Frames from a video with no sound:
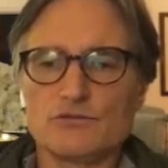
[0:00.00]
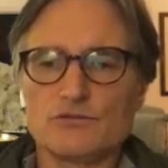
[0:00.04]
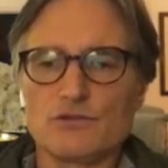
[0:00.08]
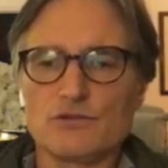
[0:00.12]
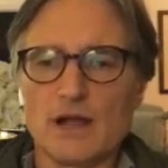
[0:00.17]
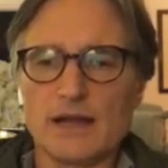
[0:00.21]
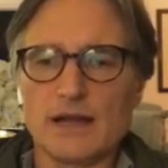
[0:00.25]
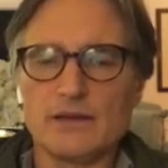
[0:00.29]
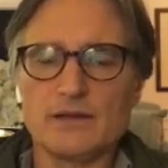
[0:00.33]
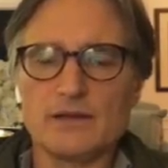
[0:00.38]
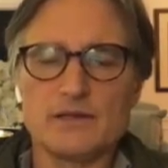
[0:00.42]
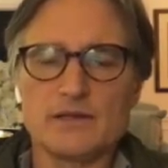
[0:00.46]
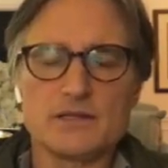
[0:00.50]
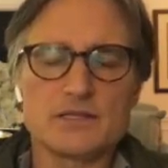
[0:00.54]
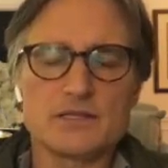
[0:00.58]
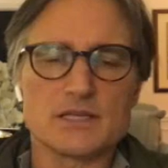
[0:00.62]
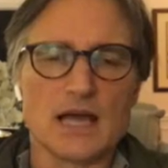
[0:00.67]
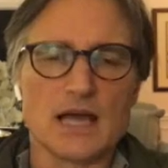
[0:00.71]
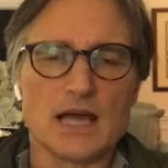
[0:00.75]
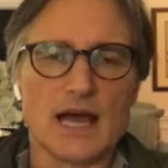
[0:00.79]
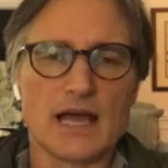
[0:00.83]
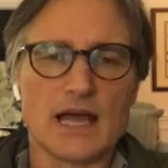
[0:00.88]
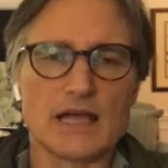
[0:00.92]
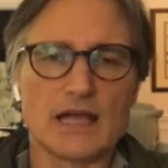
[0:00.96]
trying to
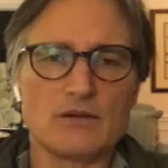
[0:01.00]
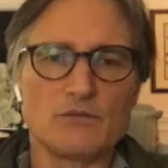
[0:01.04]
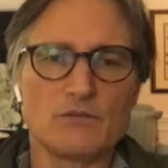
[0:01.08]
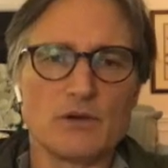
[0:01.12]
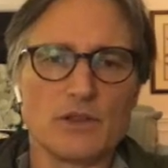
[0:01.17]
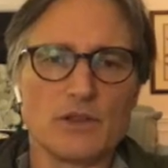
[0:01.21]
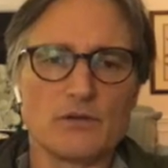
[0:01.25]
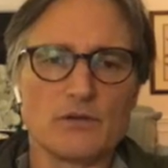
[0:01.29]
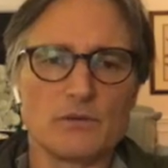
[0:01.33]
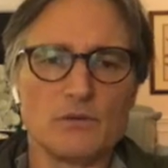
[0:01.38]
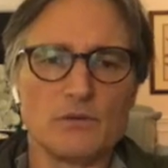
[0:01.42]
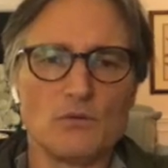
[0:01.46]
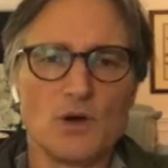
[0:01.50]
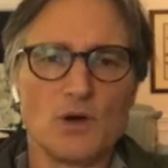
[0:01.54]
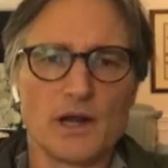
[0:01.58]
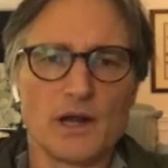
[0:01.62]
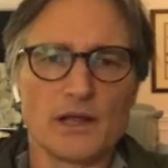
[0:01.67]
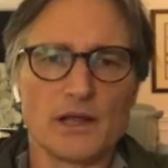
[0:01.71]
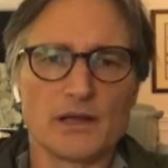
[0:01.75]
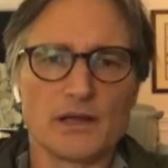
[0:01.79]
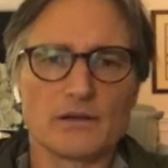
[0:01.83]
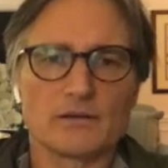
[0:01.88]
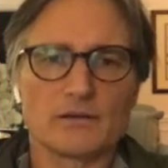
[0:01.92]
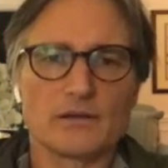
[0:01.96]
decide whether we
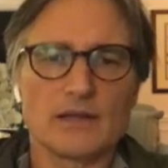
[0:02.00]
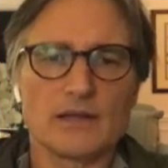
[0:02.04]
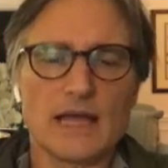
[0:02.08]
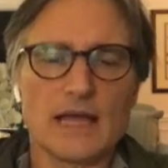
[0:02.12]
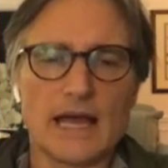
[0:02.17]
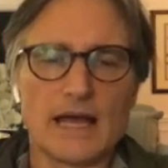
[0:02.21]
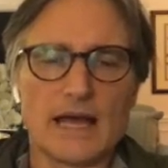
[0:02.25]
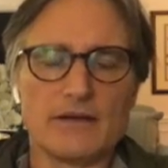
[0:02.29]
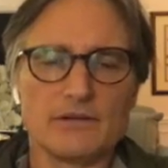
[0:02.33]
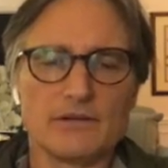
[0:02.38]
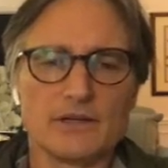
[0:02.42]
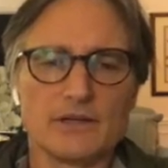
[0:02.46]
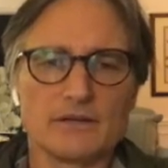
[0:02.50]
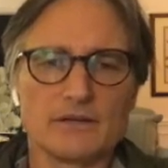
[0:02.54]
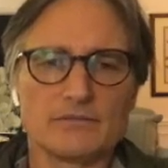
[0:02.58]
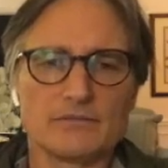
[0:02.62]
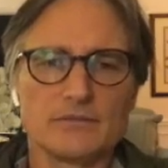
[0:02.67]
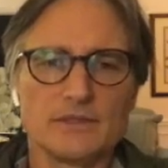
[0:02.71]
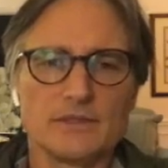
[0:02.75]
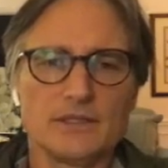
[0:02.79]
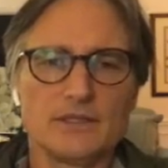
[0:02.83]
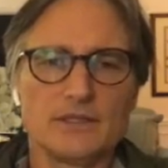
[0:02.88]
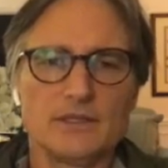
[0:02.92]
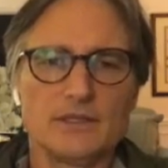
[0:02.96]
want to have a